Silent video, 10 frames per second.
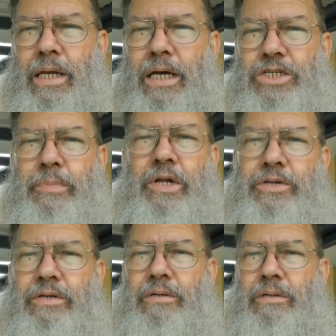
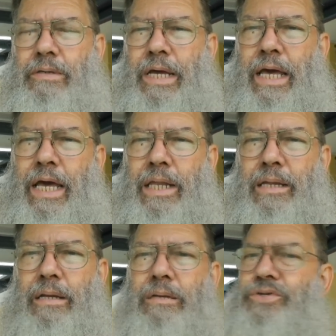smelted,
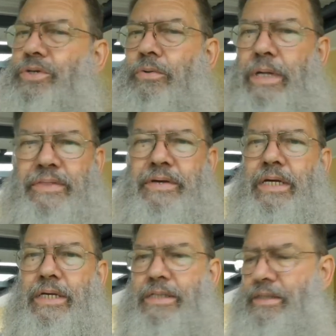and still nothing
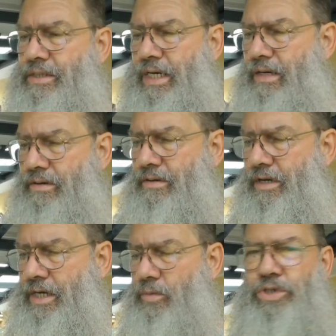in it. So I
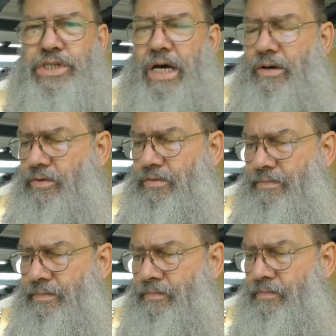don't know what's going on.
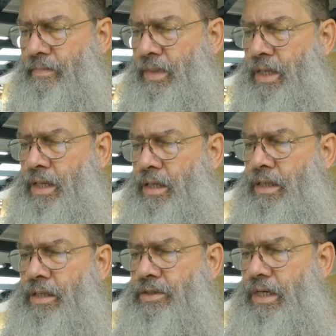
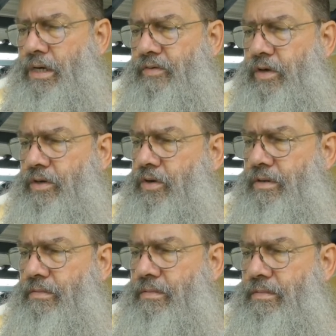So I've either got
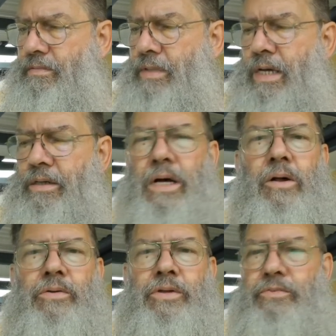no
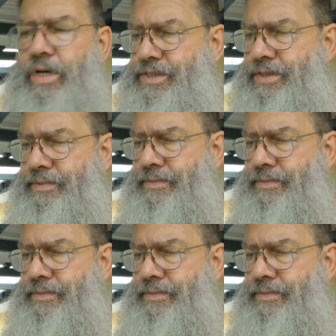gold in the resin,